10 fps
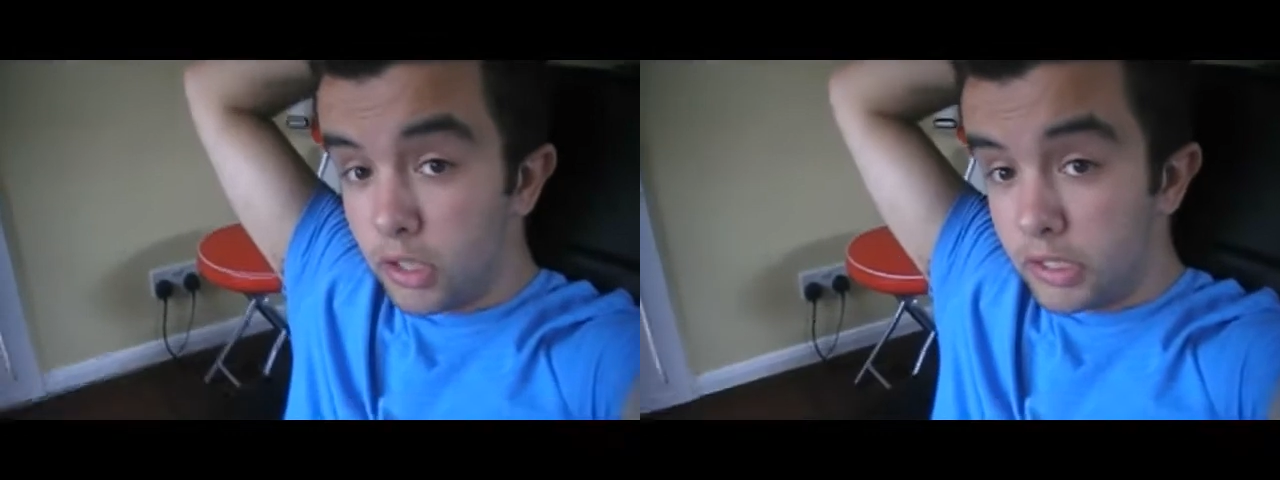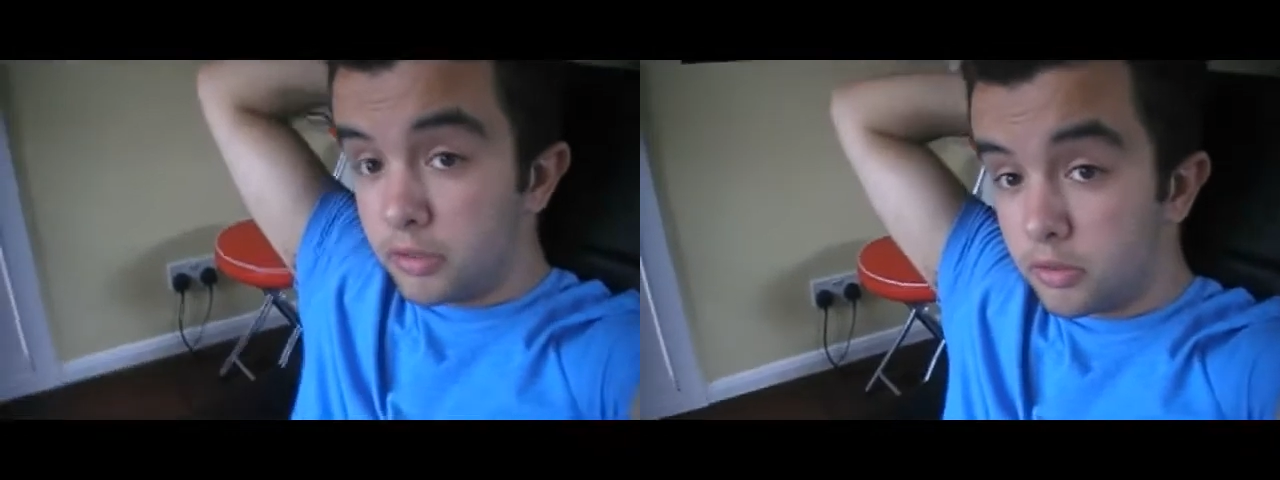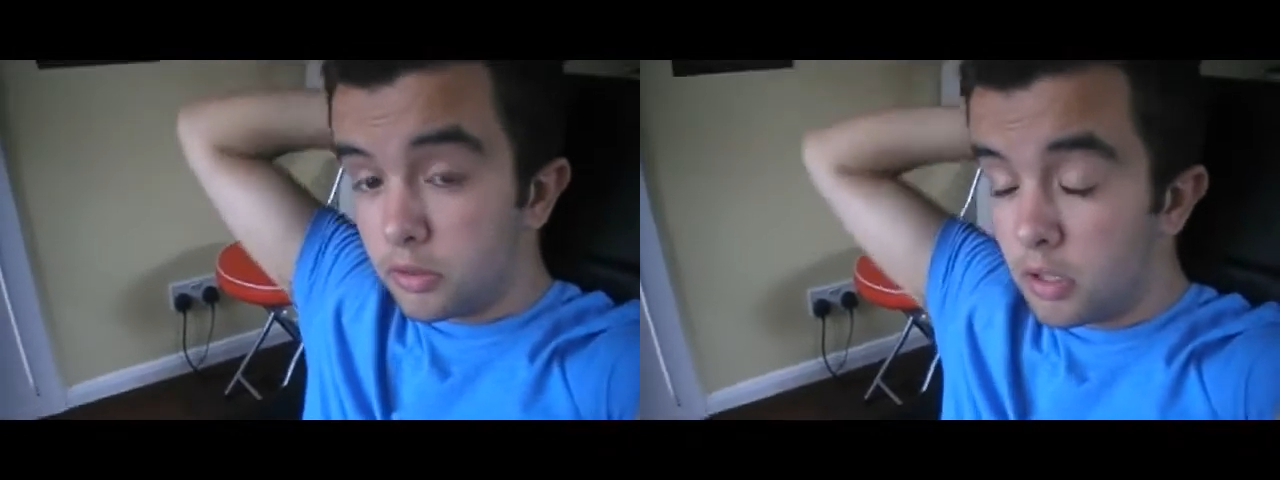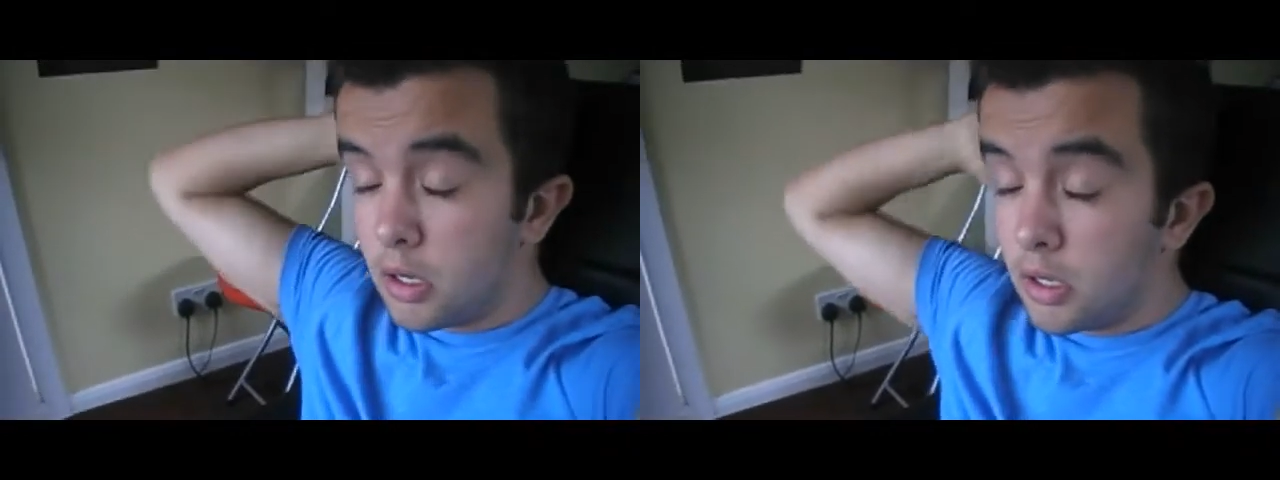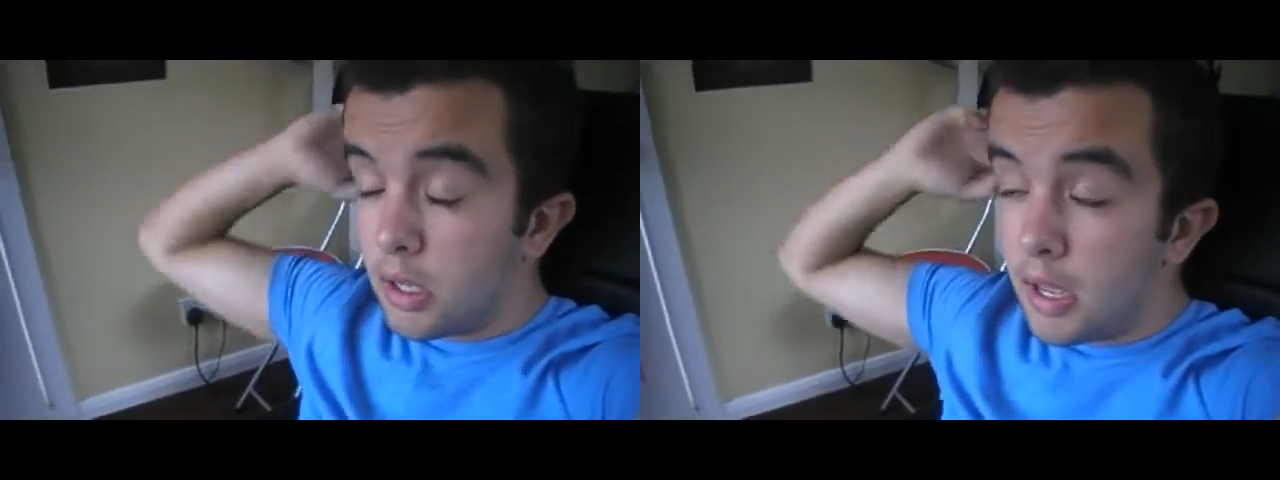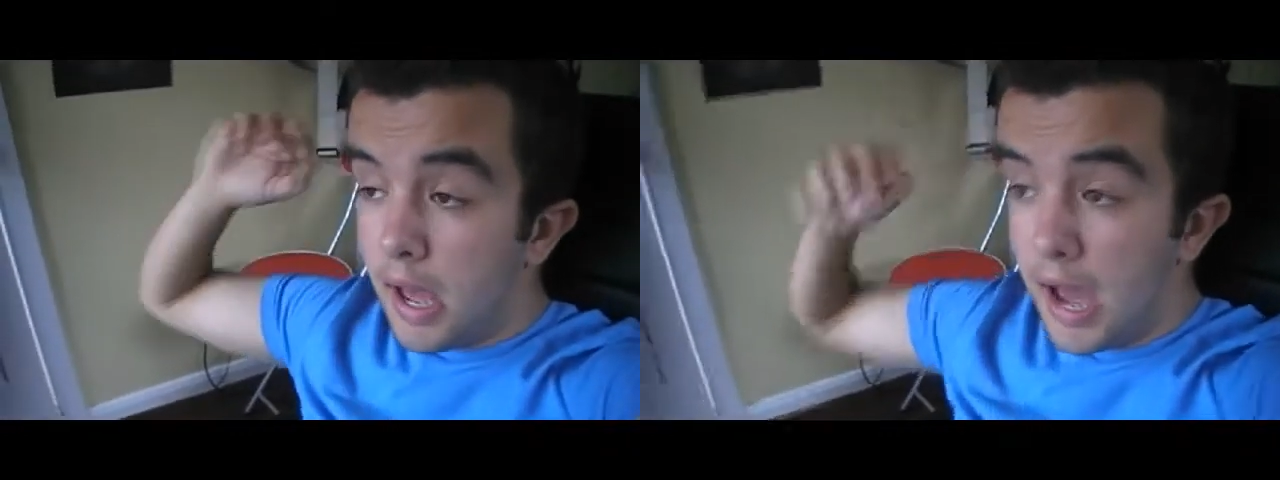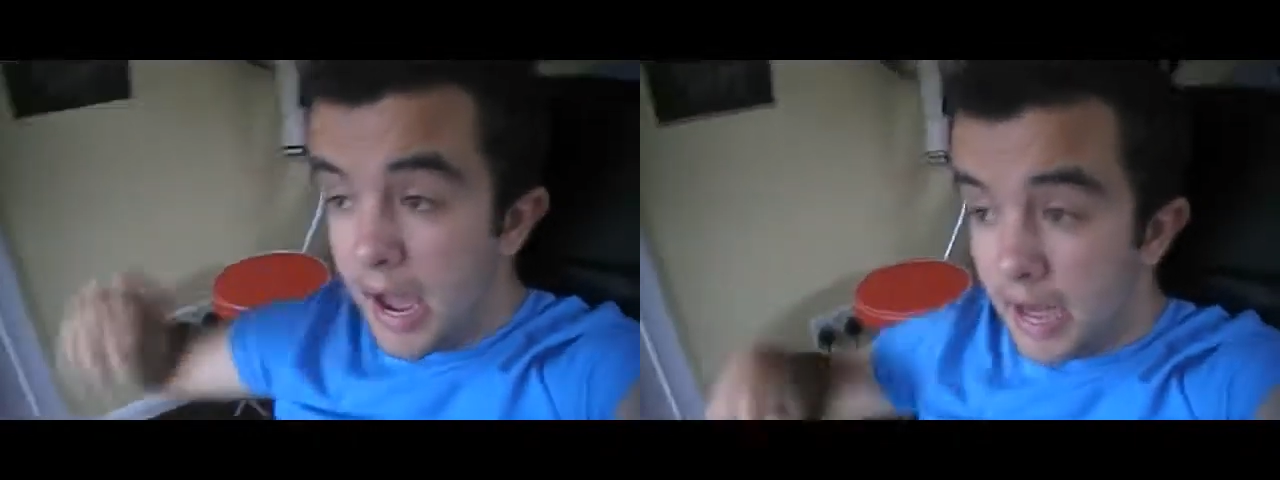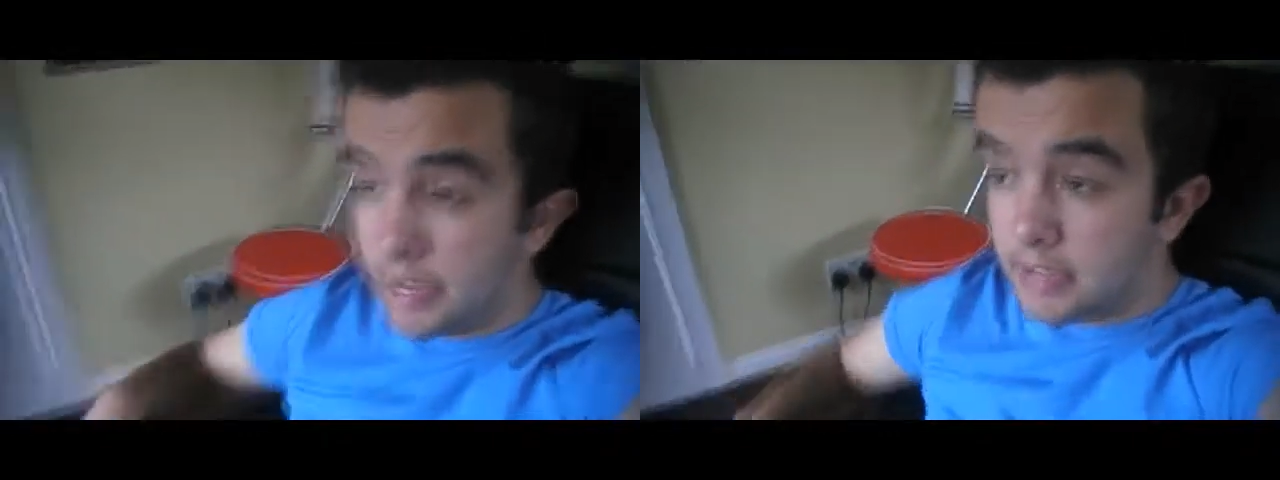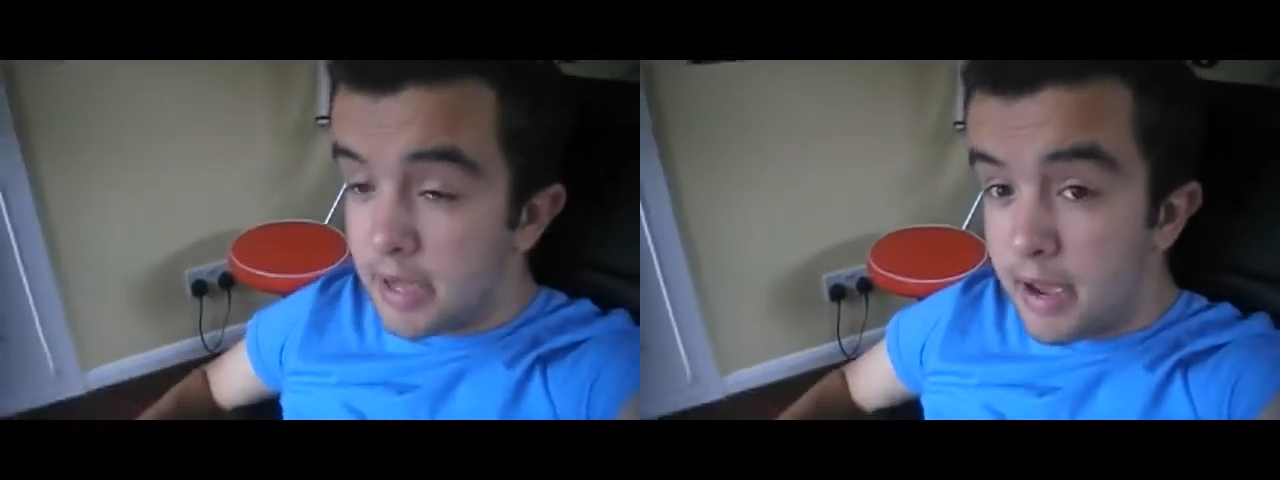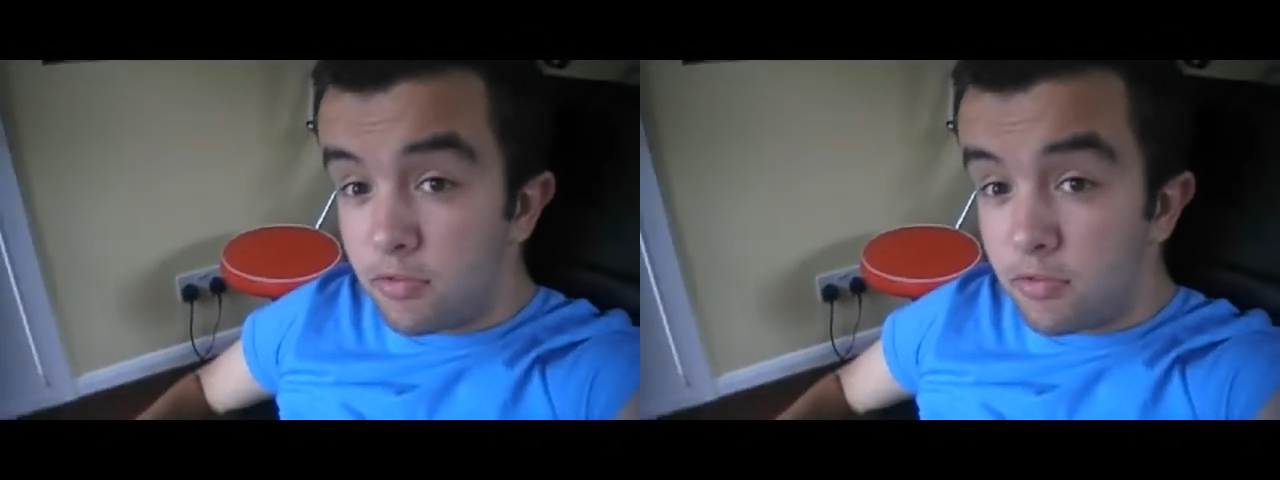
Friends. And